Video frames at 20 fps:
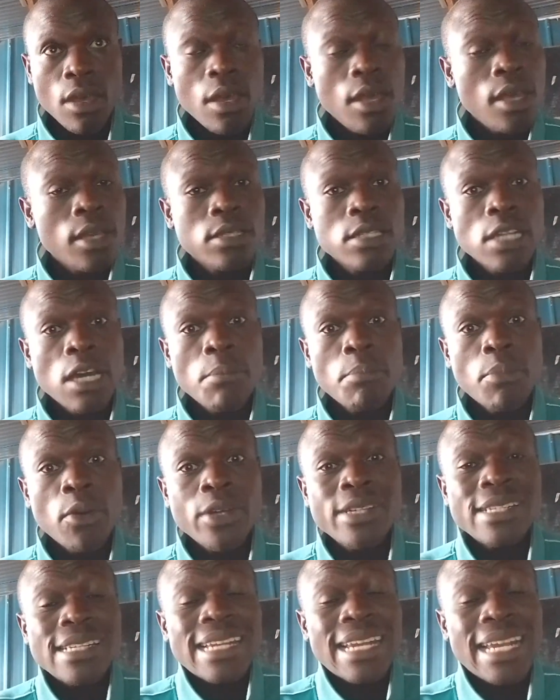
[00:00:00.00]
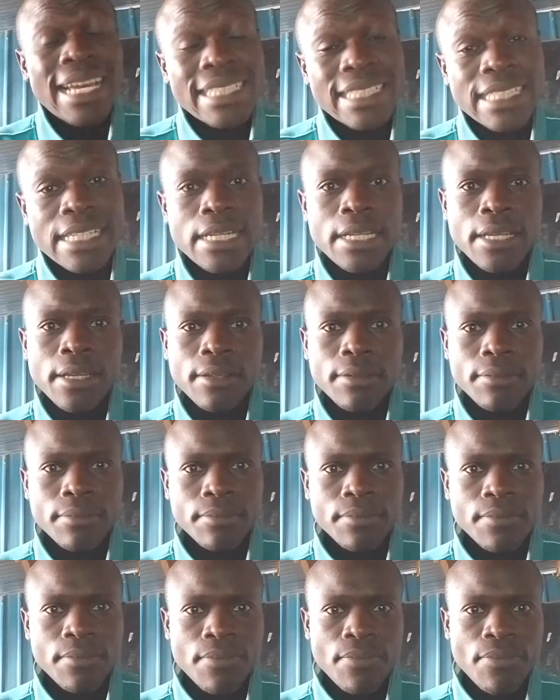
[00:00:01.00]
Example is lightning.
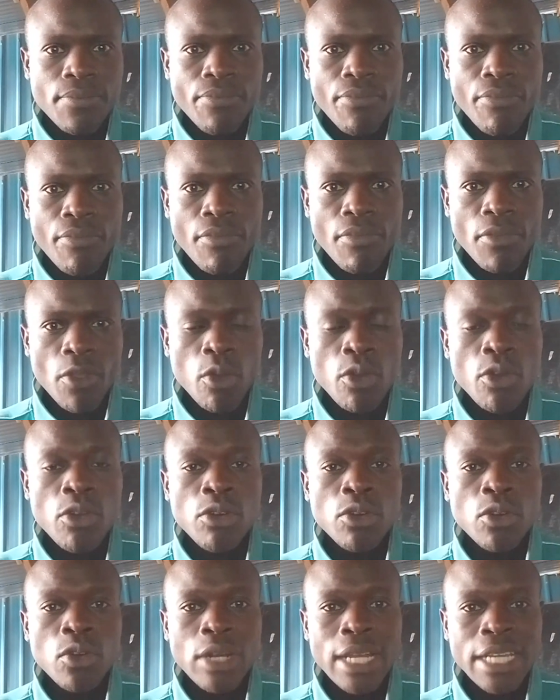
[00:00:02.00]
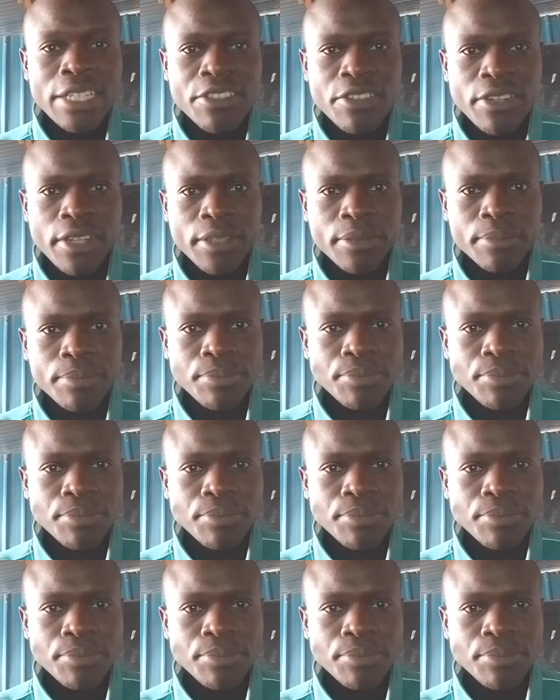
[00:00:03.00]
We all know lightning.